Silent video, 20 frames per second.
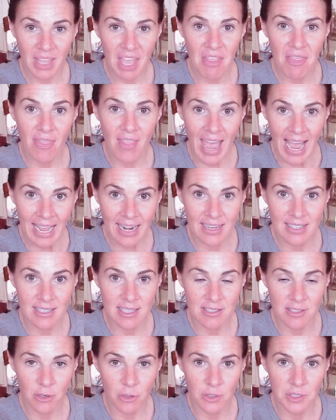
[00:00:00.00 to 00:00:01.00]
and that is
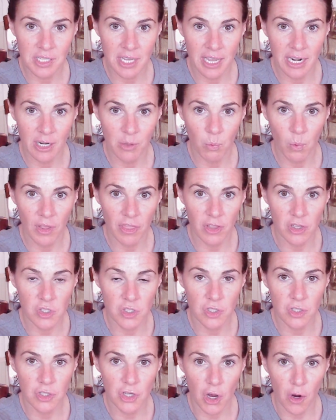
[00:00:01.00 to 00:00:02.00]
associated with the
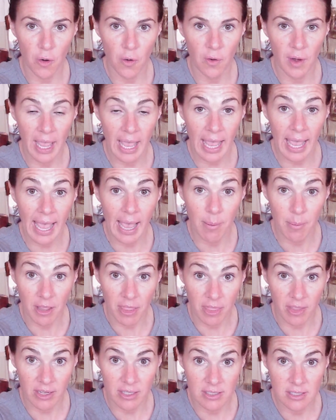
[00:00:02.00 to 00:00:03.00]
stone
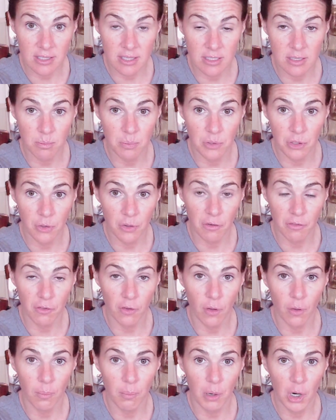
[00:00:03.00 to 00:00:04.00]
amethyst, this
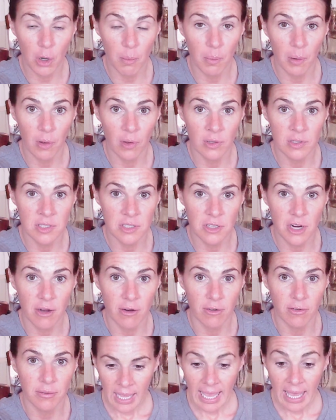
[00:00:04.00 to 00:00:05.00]
beautiful purple
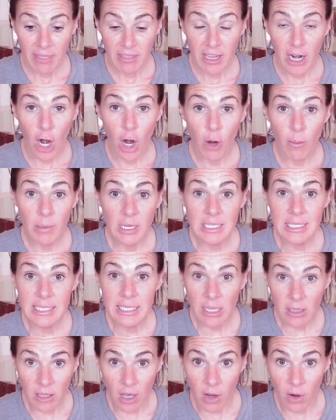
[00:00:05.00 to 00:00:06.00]
stone. And the
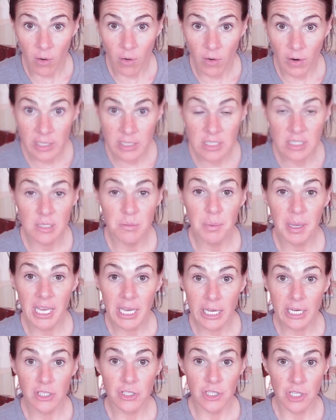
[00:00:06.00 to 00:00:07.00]
Armadillo is
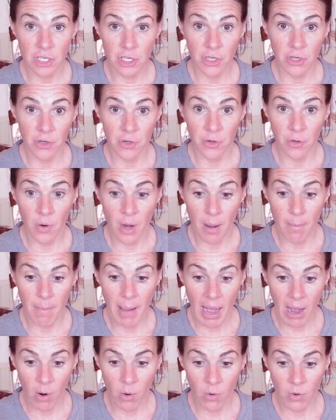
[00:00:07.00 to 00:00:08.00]
speaking to you
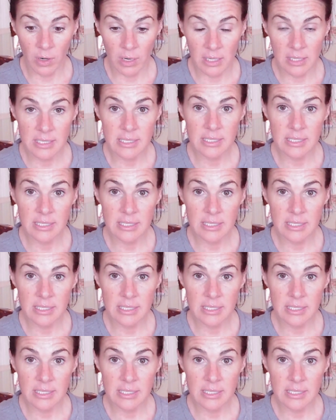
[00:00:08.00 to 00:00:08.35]
about